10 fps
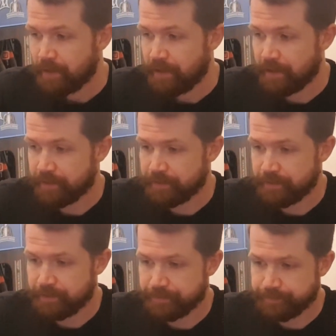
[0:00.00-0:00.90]
And
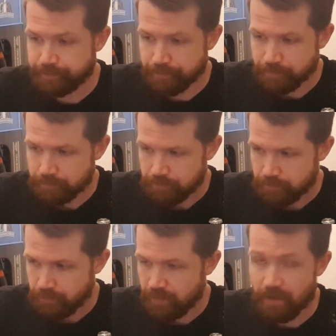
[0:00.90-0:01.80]

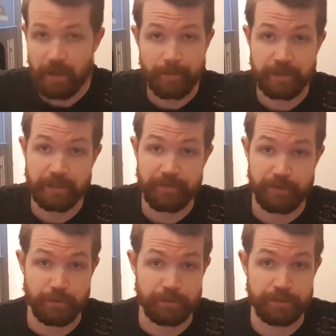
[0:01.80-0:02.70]
I'm gonna give
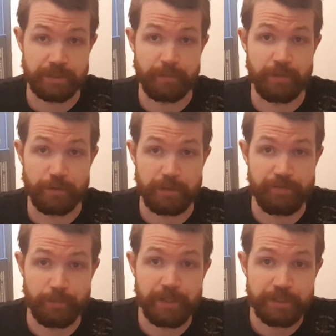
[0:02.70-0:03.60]
you also some longer
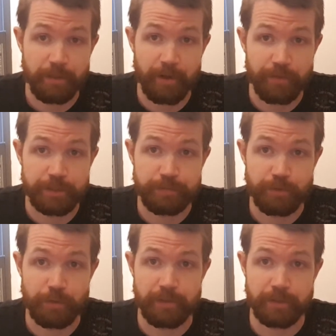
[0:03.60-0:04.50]
information about this
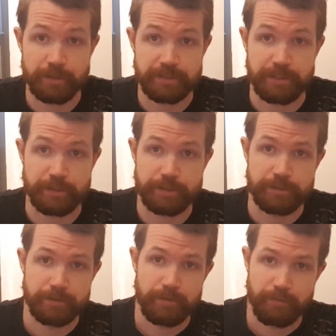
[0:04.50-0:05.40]
brewery, because
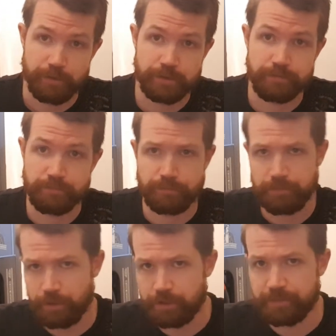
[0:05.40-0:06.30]
there's
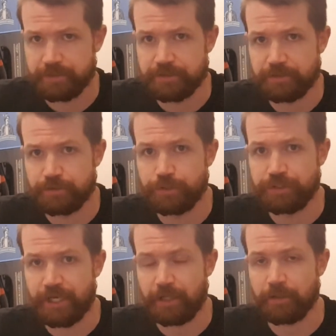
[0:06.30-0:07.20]
a little bit to
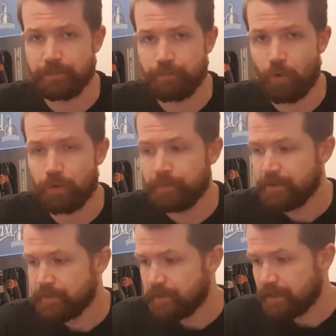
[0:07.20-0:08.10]
tell more.
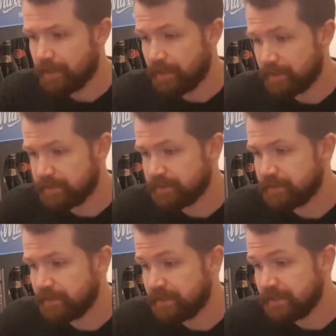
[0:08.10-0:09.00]
The
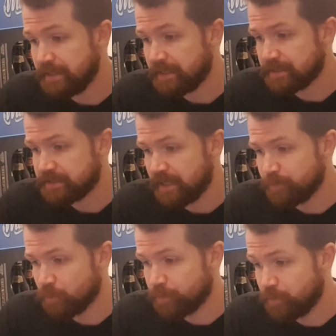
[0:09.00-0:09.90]

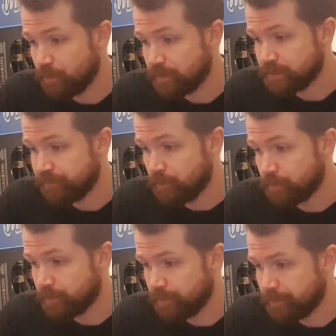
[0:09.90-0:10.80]
Sternburg brewery is a
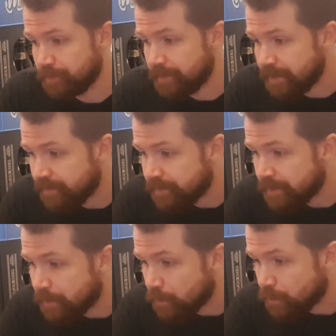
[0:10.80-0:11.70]
former brewery in the